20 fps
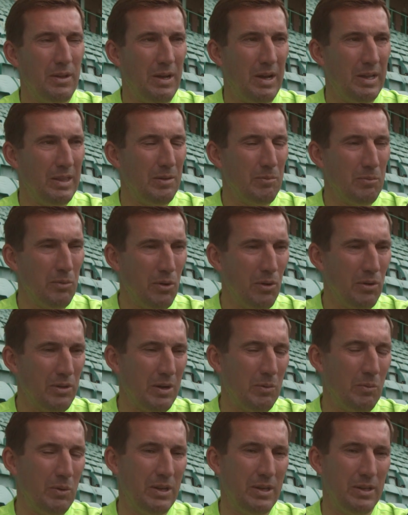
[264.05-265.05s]
And the more
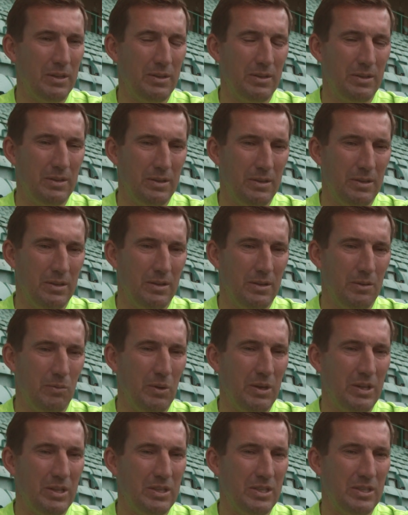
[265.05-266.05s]
that we
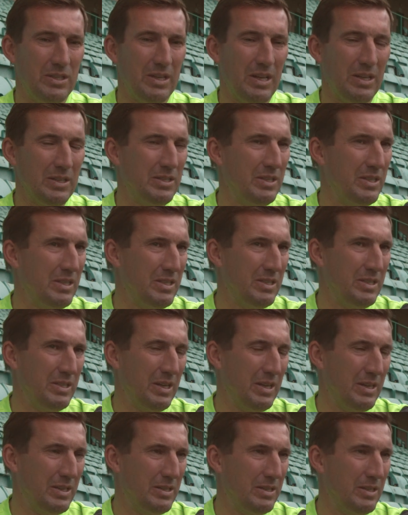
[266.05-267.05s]
can sell season
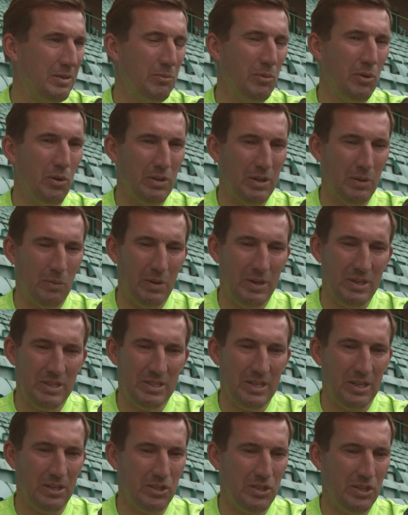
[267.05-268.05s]
tickets, the more that we can
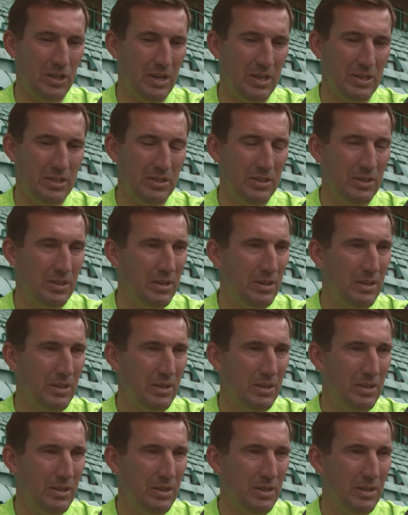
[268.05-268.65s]
sell shares,